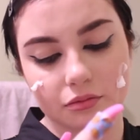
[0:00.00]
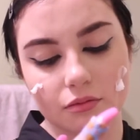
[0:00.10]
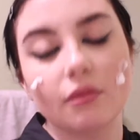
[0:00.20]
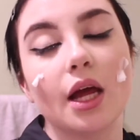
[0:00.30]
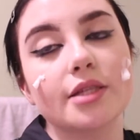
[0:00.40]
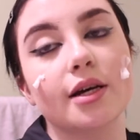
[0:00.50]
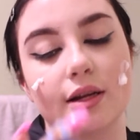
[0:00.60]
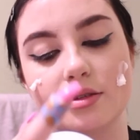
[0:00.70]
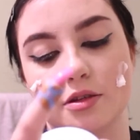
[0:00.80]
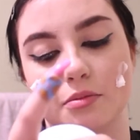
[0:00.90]
It's a
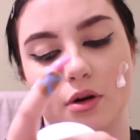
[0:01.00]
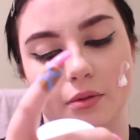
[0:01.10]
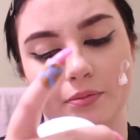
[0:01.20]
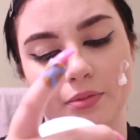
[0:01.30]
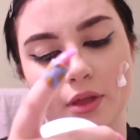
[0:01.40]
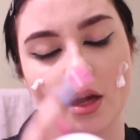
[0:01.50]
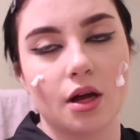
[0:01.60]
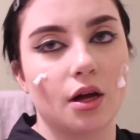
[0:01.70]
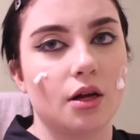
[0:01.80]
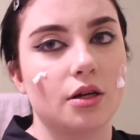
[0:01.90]
cleansing oil,
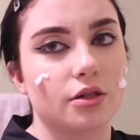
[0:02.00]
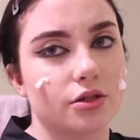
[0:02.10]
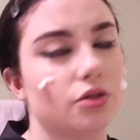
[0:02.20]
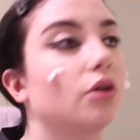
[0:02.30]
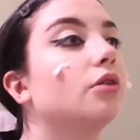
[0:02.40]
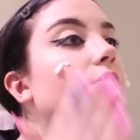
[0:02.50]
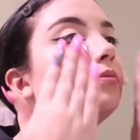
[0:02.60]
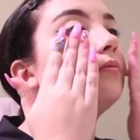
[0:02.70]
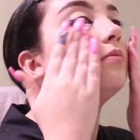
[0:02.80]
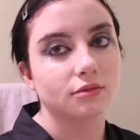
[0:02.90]
So...